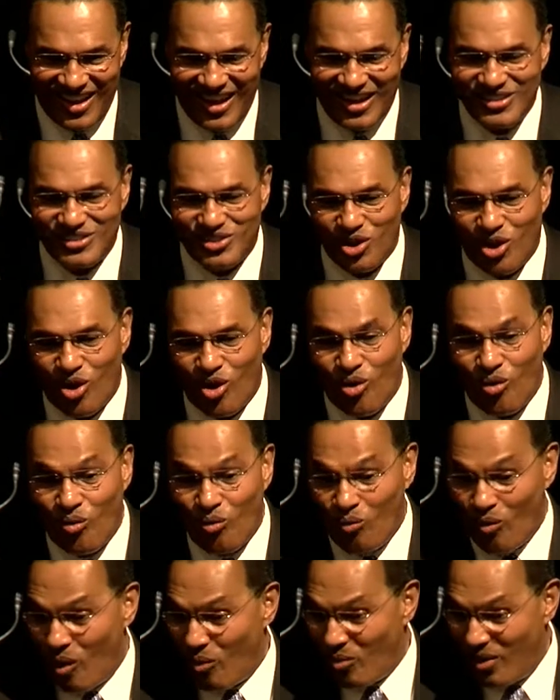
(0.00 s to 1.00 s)
And
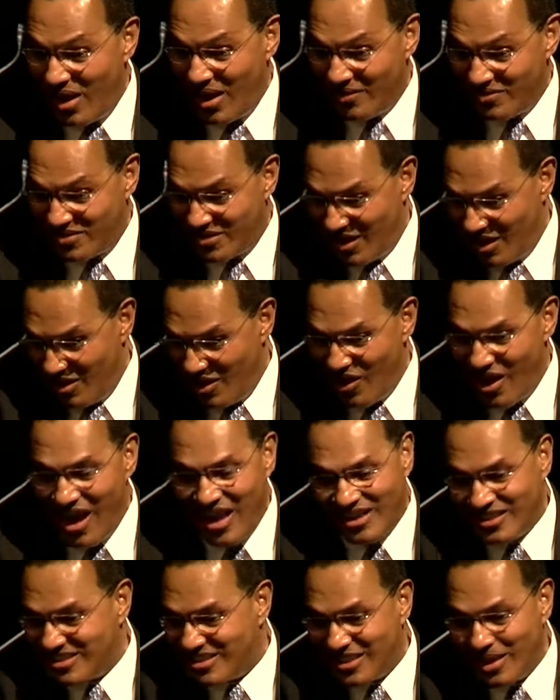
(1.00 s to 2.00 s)
so what we have,
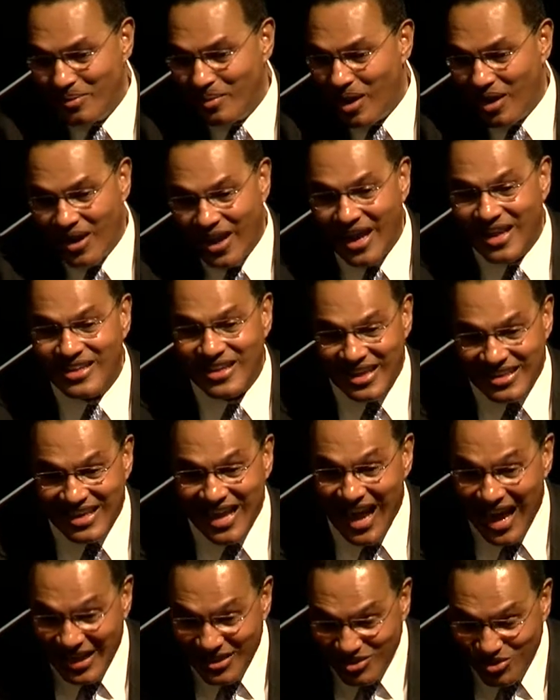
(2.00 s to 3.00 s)
and similarly at, at the
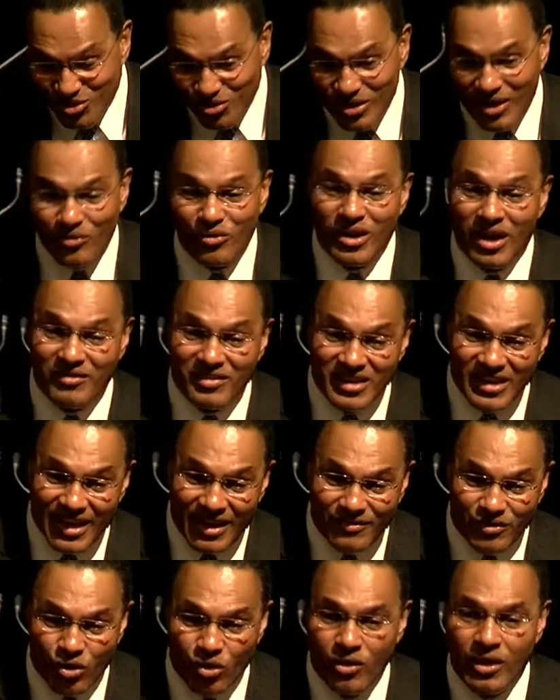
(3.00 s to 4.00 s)
high school at whatever
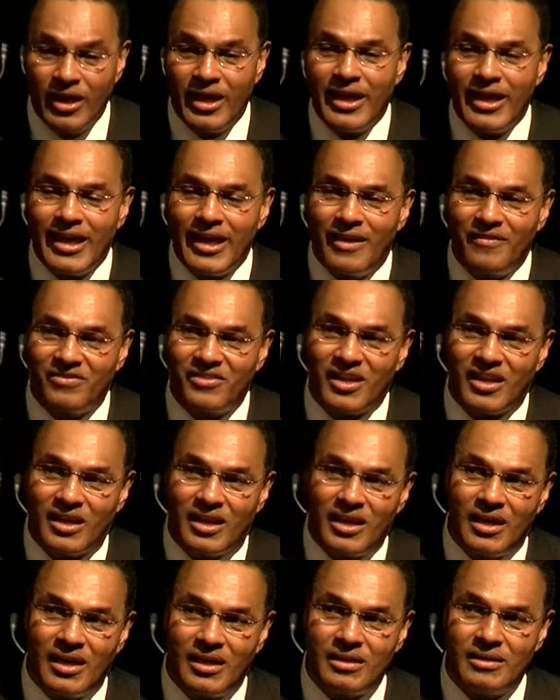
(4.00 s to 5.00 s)
level, if the
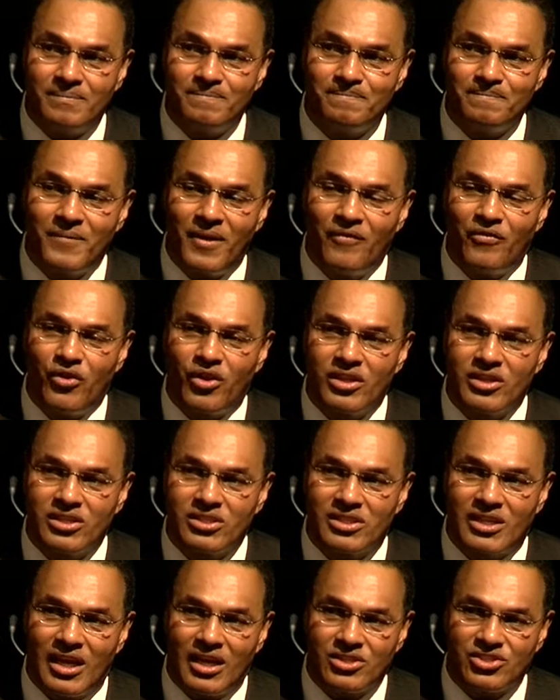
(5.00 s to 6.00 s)
kid, if you can
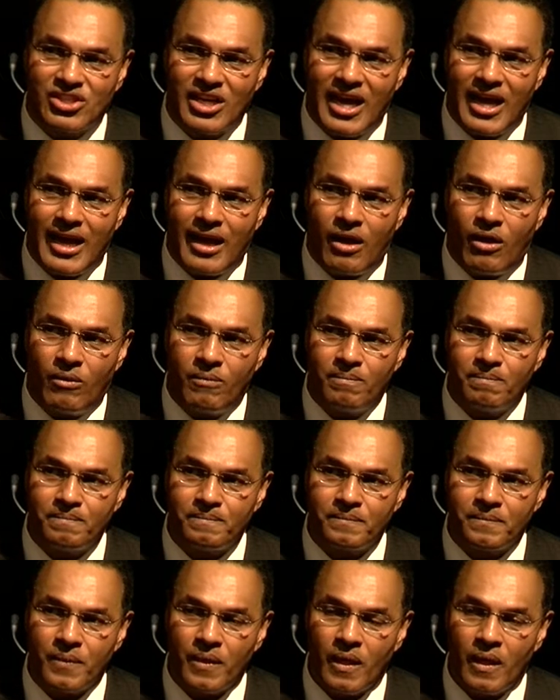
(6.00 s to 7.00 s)
just get a child
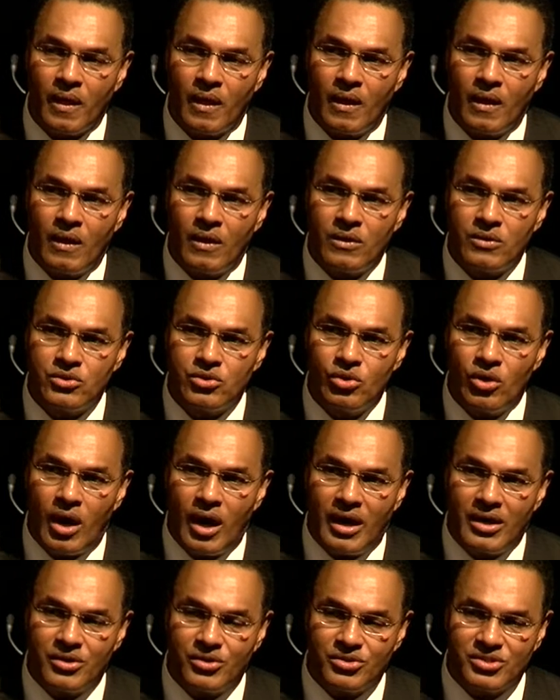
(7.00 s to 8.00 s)
to
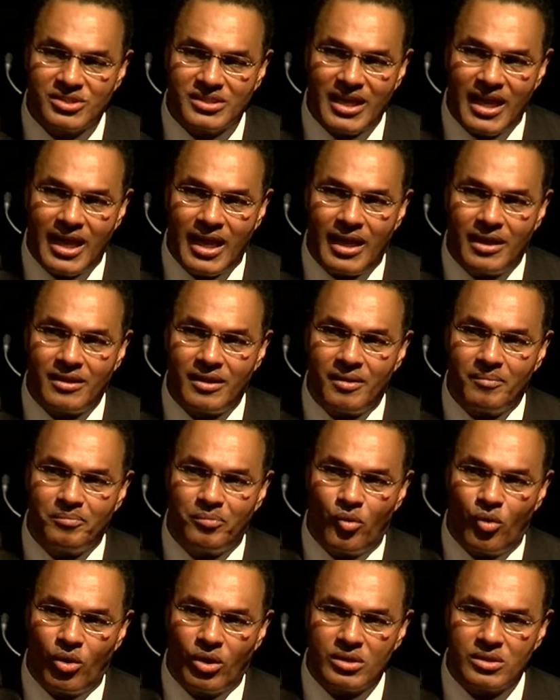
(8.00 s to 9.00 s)
understand the
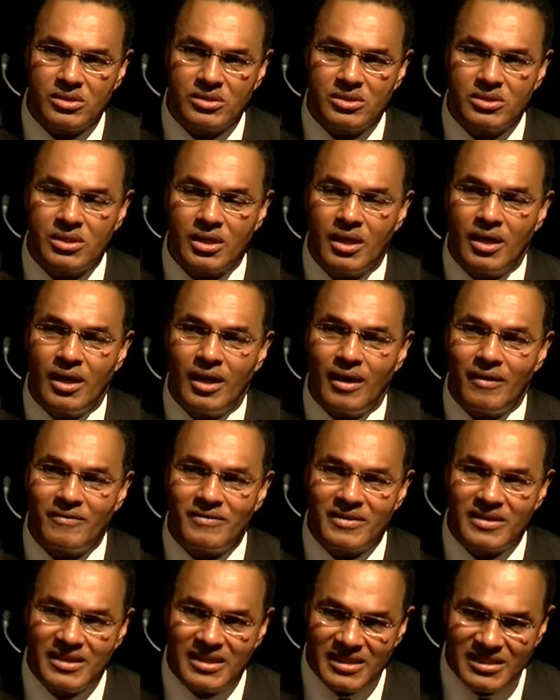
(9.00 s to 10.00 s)
importance
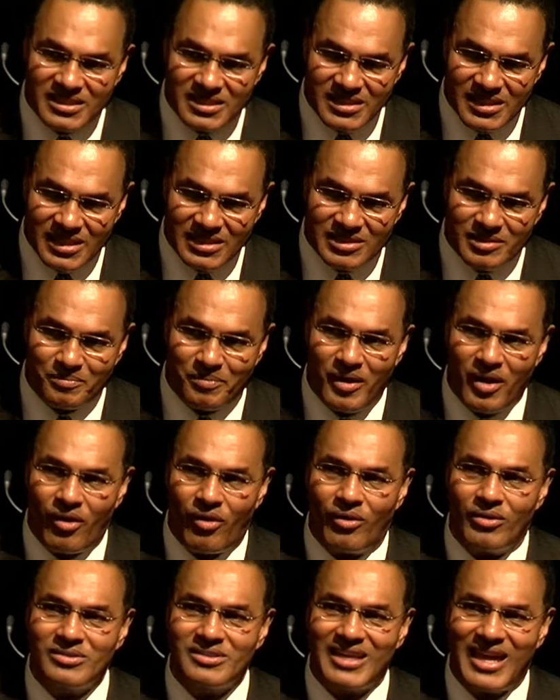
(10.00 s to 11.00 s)
of listening to
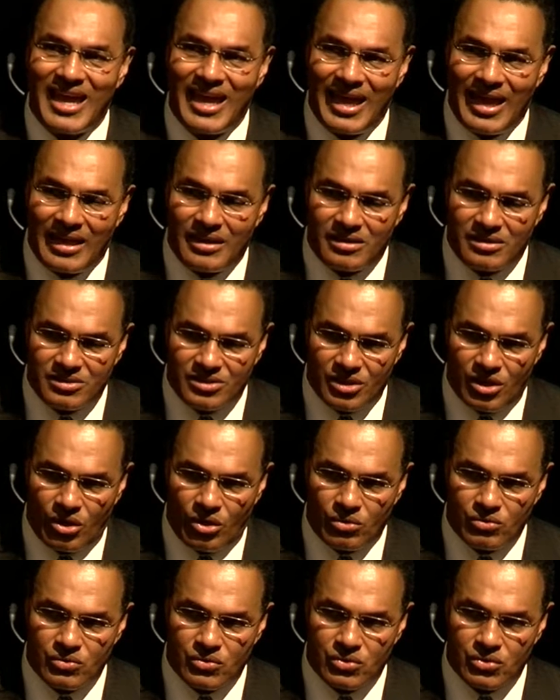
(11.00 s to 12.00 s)
parents and
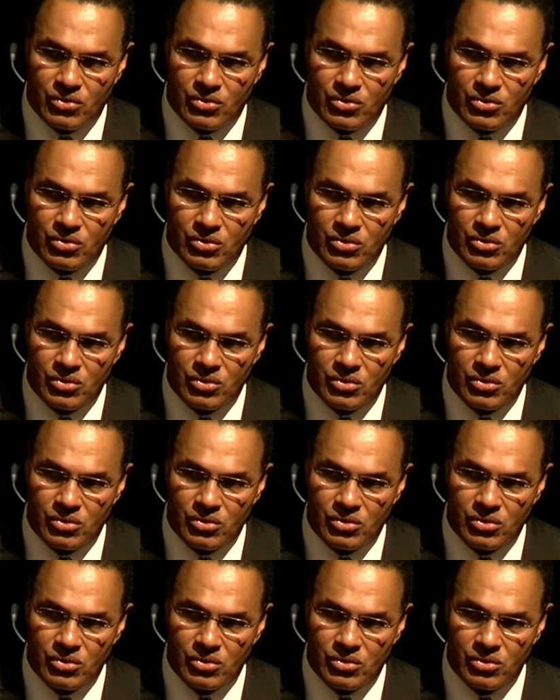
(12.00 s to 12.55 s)
adults